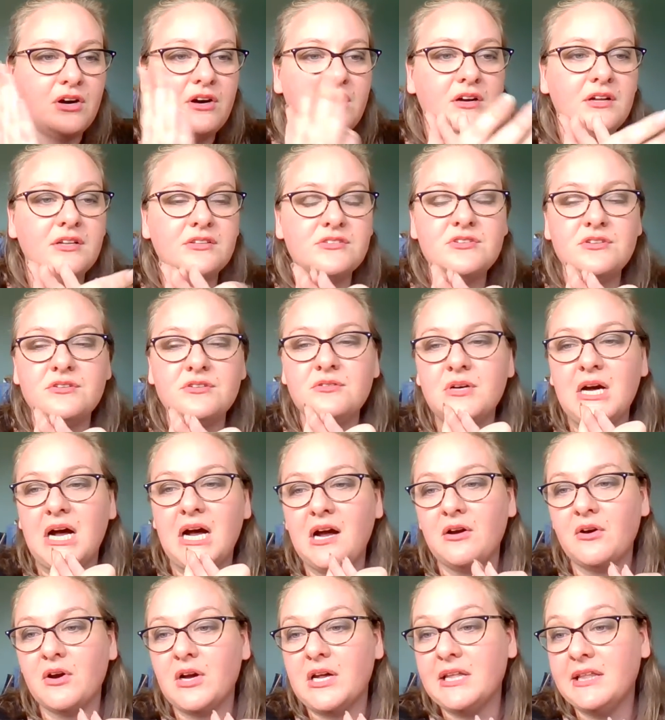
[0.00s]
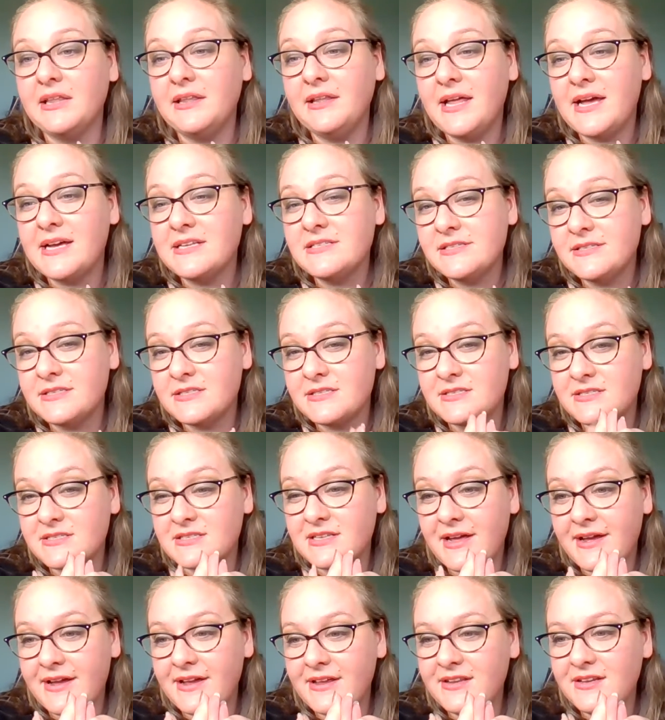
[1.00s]
on to our last
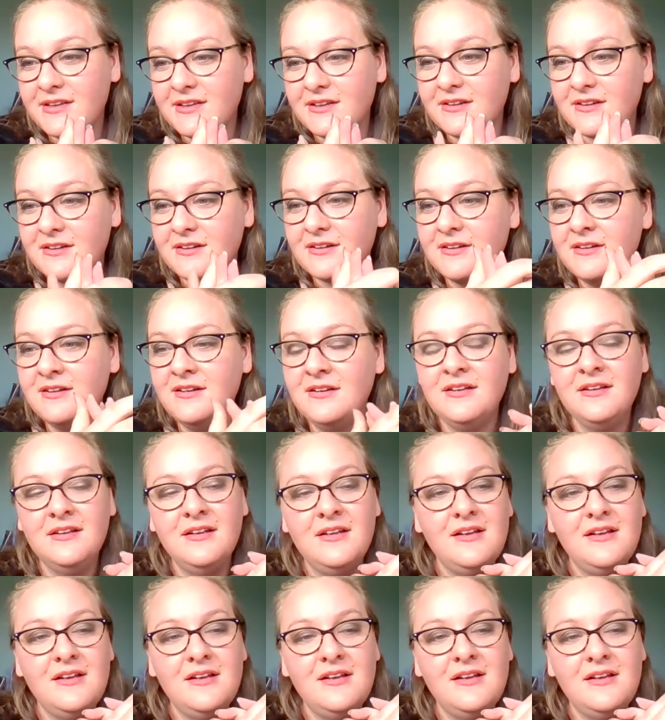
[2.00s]
slide here.